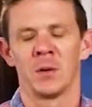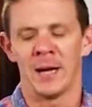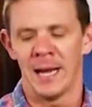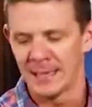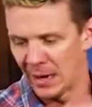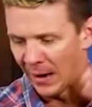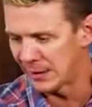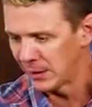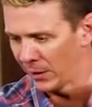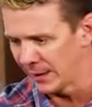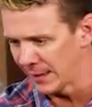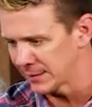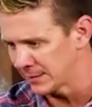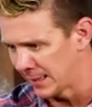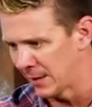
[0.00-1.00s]
Okay, now I know
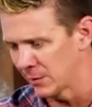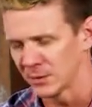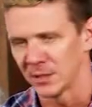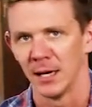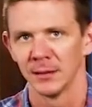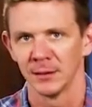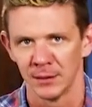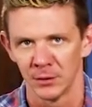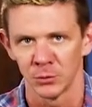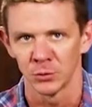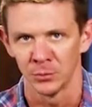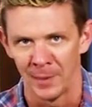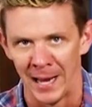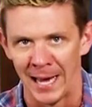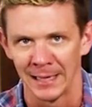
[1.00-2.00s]
that sounds a little
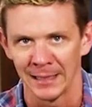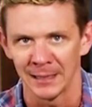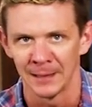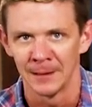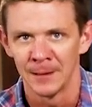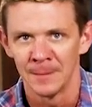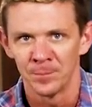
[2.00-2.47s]
dramatic,